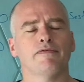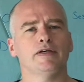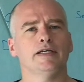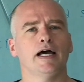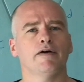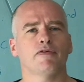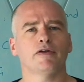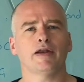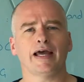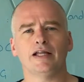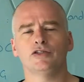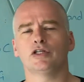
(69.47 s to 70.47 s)
E, F, and
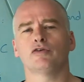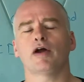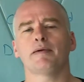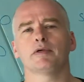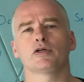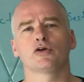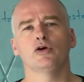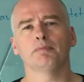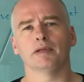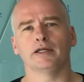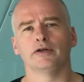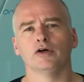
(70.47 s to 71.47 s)
ends in a rhyming
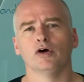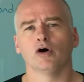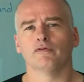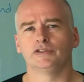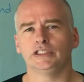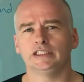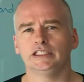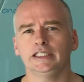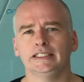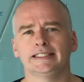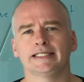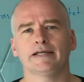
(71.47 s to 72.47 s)
couplet of G,
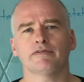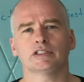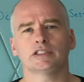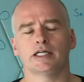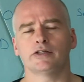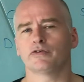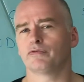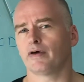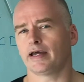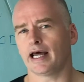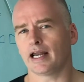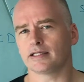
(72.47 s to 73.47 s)
G to give a sense of
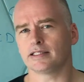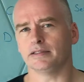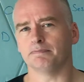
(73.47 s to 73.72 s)
finality.